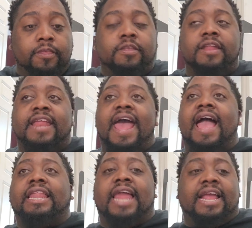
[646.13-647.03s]
They
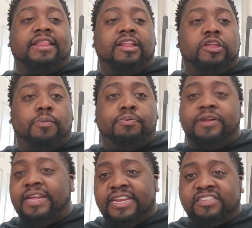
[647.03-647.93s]
act like that they're
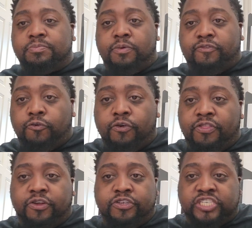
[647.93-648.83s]
putting this
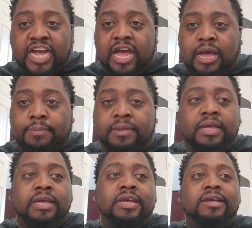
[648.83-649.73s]
before their job.
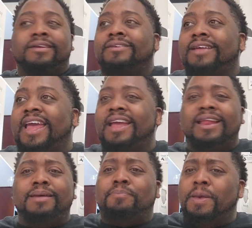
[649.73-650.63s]

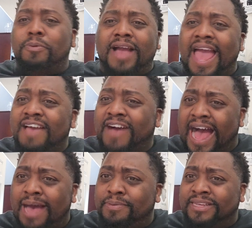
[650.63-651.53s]
And people can have
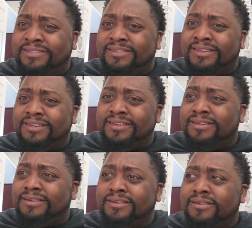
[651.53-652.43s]
hobbies.
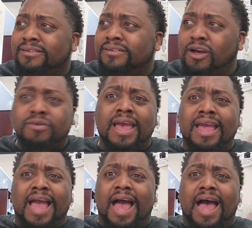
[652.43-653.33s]

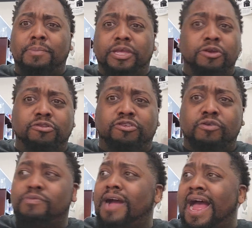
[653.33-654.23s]
Okay, I'm a
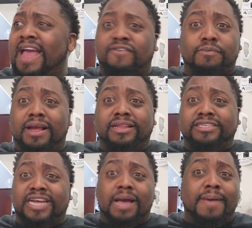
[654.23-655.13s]
YouTuber, I have a
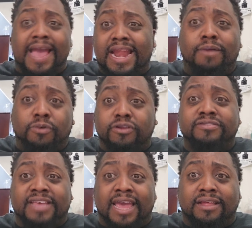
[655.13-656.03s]
regular job, and I
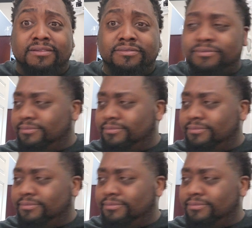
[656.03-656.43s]
roller skate.